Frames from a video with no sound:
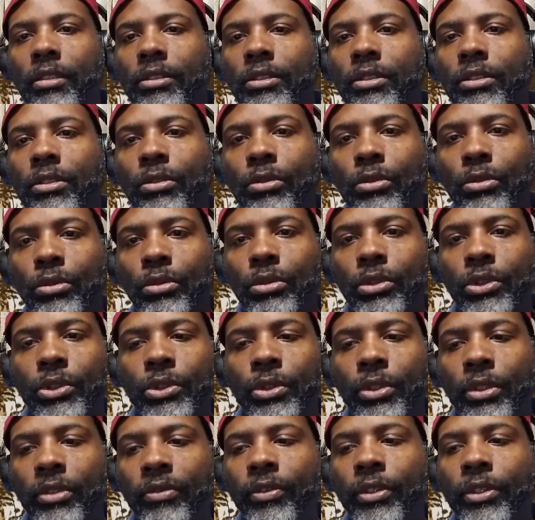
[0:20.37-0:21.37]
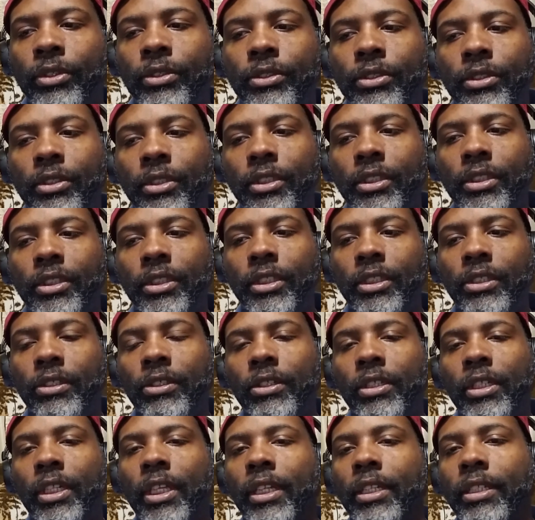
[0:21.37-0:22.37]
schools, universities here
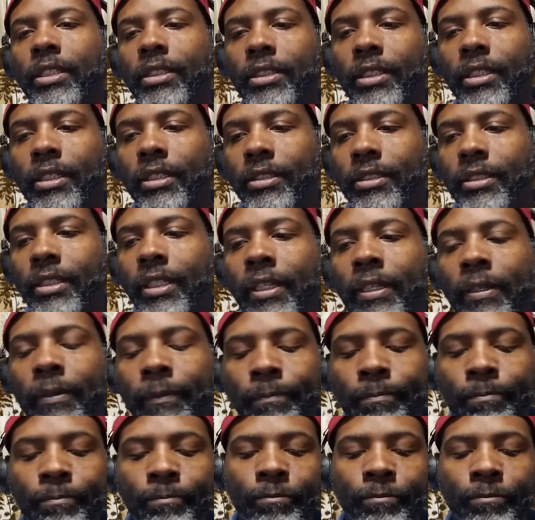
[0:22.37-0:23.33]
in the United States. Now,